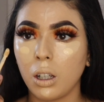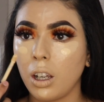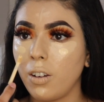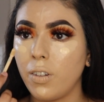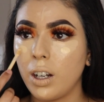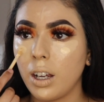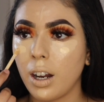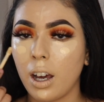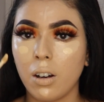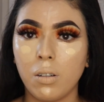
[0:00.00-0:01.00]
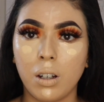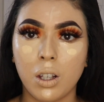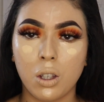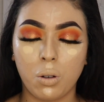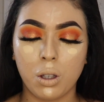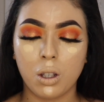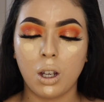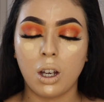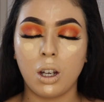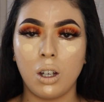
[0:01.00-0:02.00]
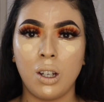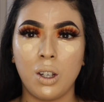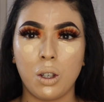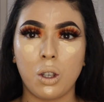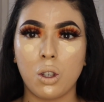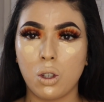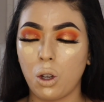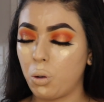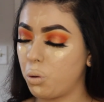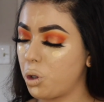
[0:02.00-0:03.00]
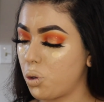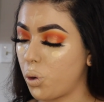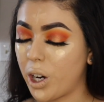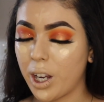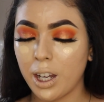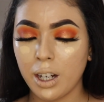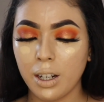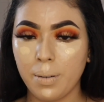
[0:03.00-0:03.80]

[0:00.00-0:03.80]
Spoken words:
even it out, and so it's not so drying.